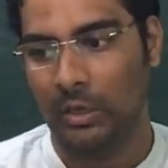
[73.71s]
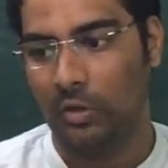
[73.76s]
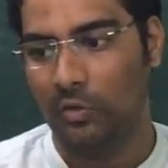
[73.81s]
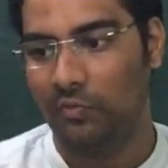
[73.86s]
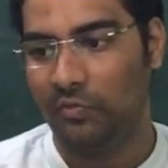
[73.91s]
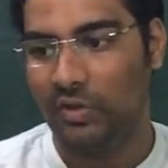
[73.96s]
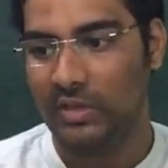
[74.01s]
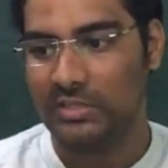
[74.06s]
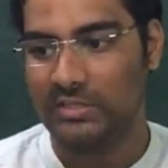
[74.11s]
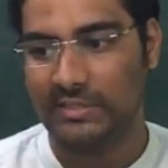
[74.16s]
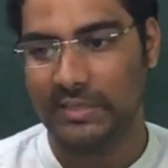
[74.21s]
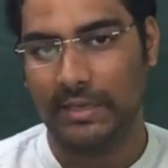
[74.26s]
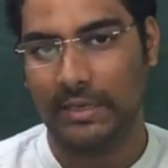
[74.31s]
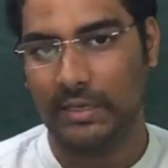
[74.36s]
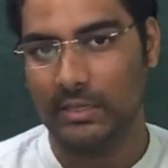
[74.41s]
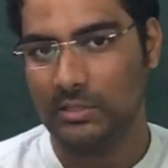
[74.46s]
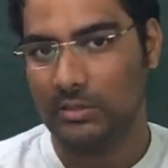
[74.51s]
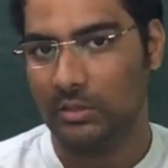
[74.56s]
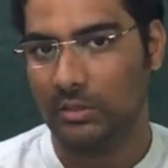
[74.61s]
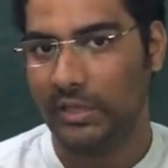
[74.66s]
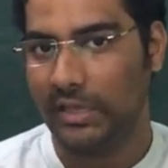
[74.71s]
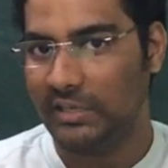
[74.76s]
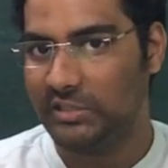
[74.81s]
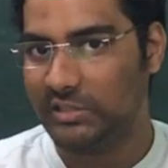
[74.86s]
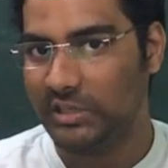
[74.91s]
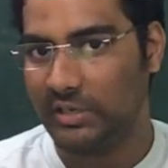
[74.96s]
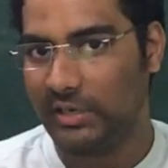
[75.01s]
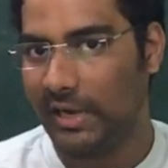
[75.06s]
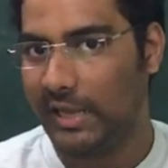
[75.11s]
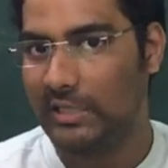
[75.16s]
First thing is, there is
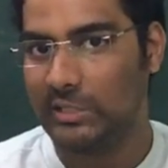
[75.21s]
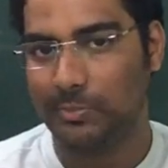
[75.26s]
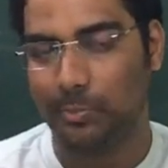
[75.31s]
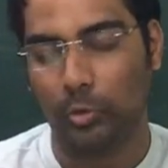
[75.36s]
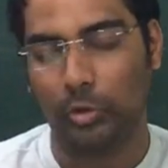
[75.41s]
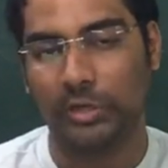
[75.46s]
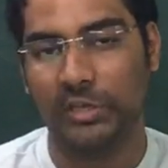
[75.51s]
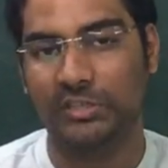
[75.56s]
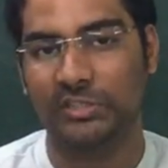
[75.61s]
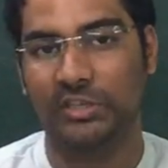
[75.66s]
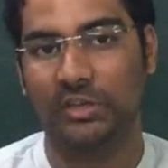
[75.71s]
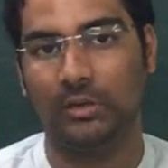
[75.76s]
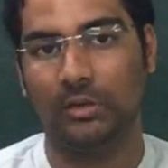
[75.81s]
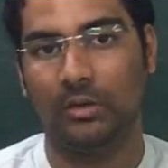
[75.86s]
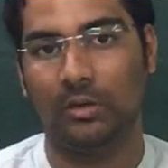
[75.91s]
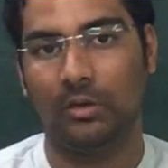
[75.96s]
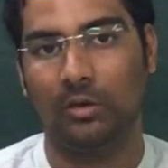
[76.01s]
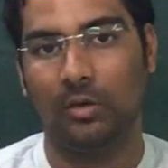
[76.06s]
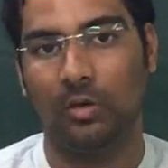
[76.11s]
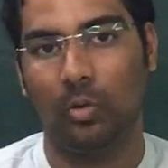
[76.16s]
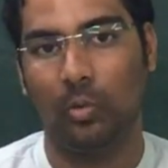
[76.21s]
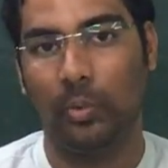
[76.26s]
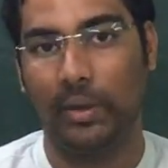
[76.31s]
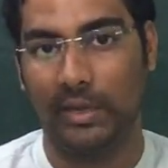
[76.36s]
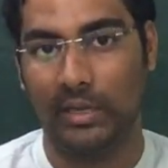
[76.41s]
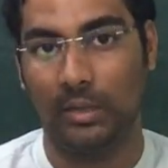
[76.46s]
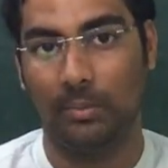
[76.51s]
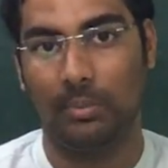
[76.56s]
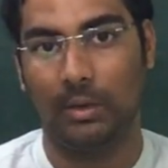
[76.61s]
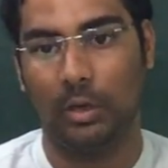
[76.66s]
a transportation
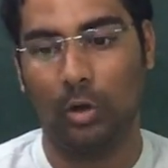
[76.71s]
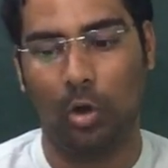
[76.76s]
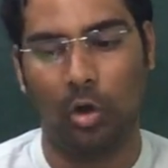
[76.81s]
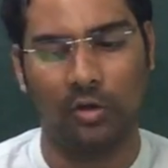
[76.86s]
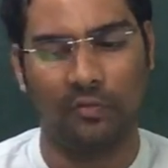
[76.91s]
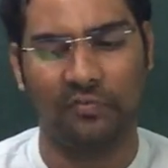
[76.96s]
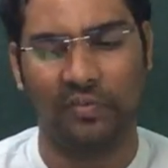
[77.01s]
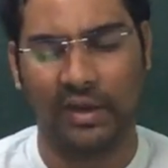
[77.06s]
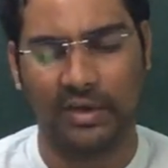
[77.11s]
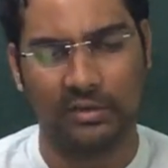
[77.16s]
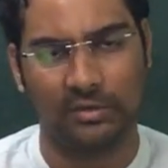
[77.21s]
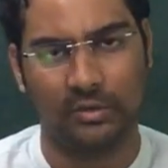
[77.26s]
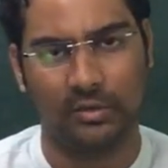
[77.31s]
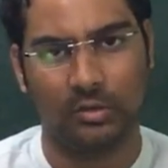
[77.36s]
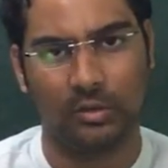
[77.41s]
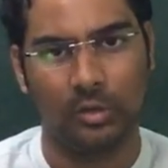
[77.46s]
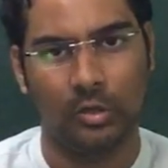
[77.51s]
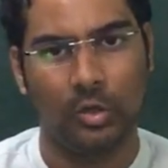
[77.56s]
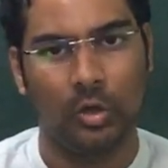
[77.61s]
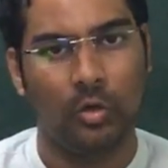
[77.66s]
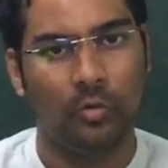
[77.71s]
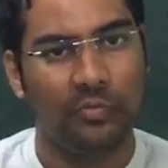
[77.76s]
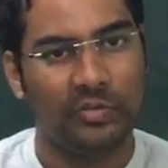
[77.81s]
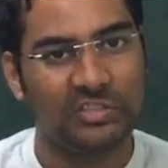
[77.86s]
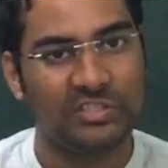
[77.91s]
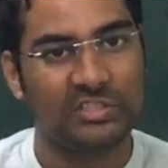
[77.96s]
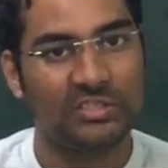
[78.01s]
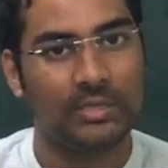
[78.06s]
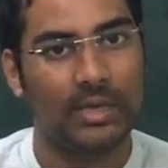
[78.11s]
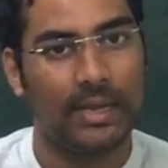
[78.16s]
variable or factor
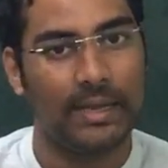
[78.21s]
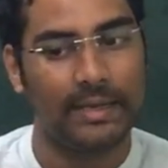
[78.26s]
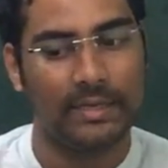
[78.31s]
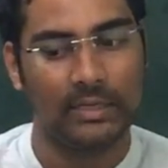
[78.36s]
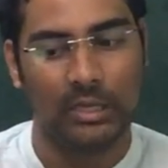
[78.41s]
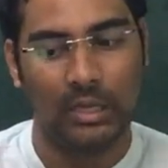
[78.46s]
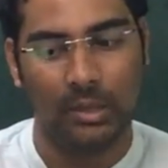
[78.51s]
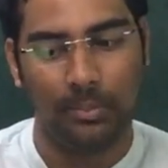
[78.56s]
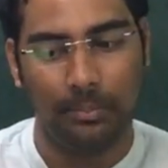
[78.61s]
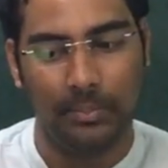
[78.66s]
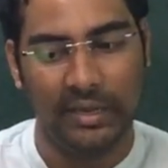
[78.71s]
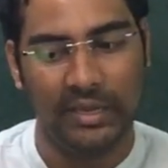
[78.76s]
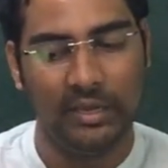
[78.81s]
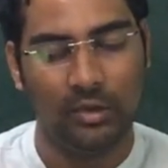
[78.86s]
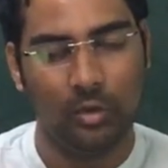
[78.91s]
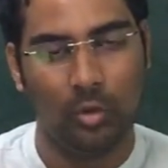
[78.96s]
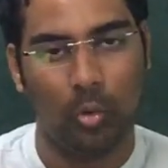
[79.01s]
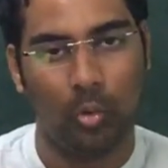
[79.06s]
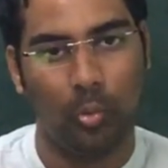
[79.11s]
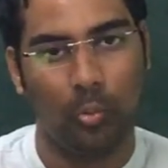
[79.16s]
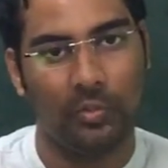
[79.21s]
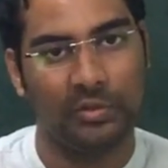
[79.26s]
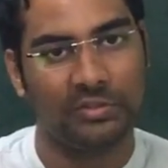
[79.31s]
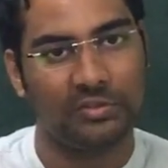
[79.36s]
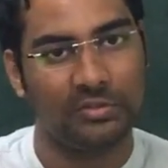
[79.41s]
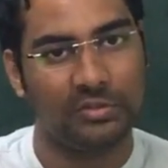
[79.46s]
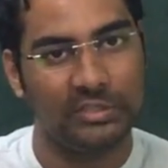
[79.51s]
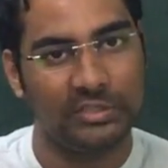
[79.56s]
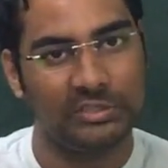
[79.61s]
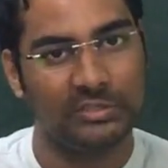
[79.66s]
which is connecting me
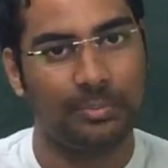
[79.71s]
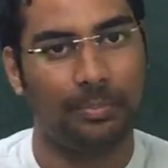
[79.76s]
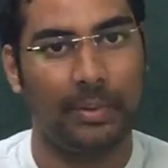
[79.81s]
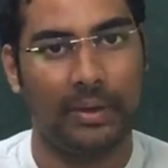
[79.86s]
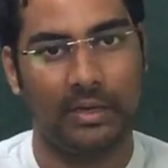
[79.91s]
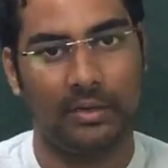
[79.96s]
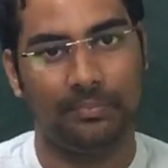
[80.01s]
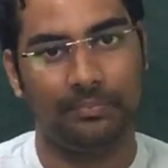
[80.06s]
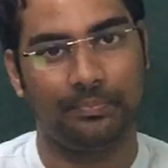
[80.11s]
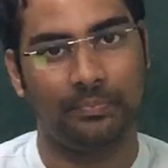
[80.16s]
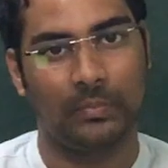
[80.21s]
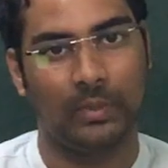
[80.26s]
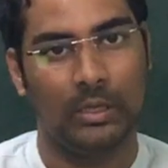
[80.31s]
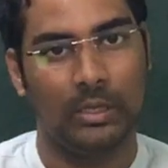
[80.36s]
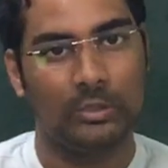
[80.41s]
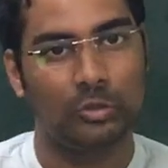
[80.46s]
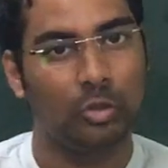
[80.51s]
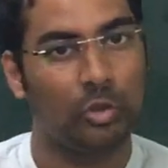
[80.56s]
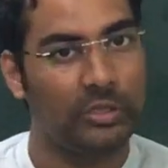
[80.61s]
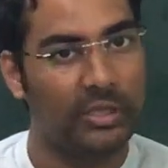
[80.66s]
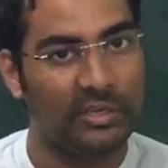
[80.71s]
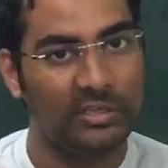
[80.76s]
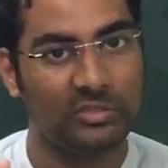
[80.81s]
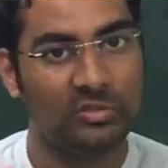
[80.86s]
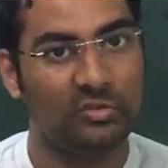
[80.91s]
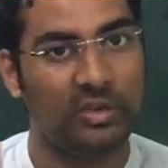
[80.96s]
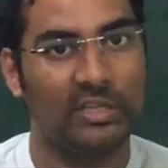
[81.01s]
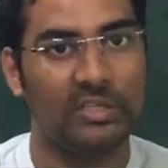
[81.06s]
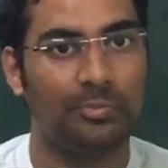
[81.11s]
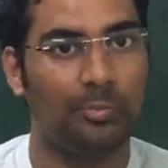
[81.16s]
with this pen. So there is
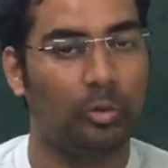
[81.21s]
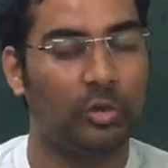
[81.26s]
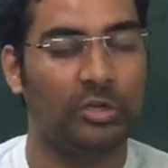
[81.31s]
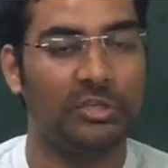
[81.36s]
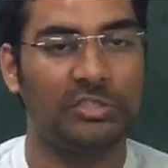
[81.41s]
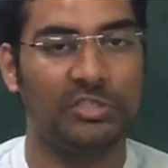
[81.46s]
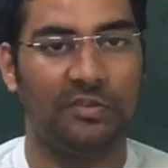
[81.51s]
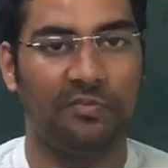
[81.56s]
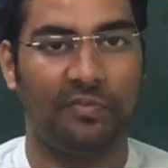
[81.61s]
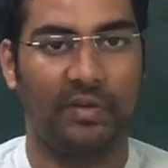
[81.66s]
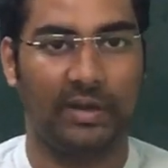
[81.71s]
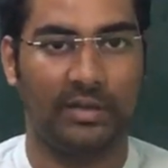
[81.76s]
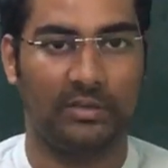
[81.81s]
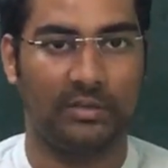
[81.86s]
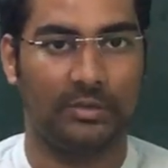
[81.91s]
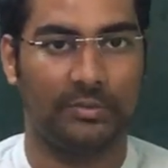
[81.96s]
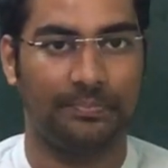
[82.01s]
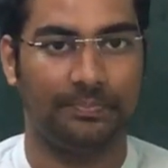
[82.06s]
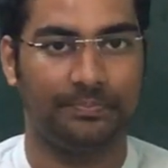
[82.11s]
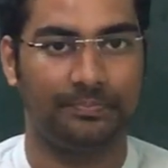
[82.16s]
transportation factor.